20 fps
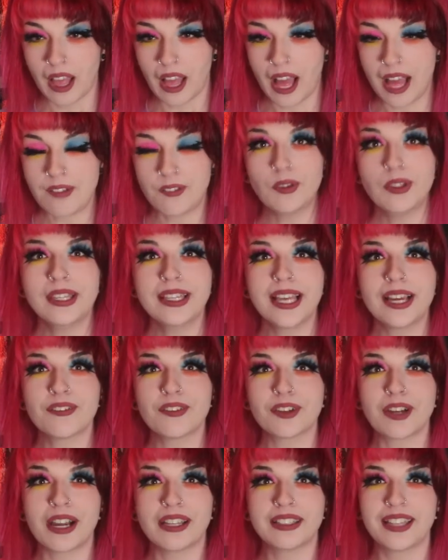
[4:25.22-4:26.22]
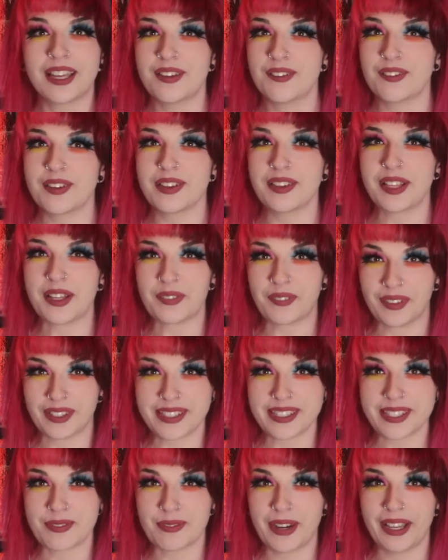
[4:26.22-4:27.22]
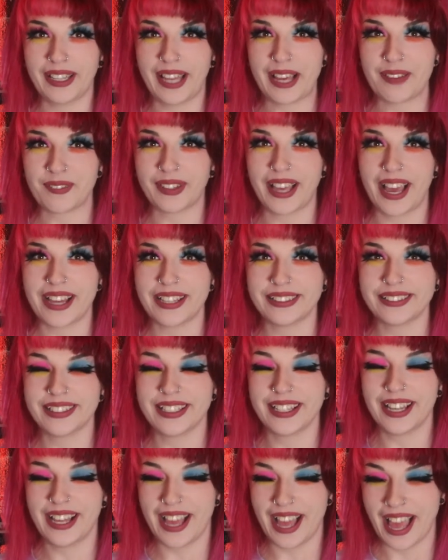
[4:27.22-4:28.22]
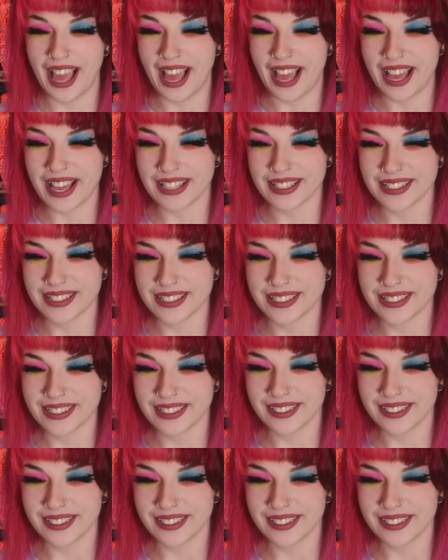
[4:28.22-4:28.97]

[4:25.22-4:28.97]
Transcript: only ever got that feeling once in my life again. And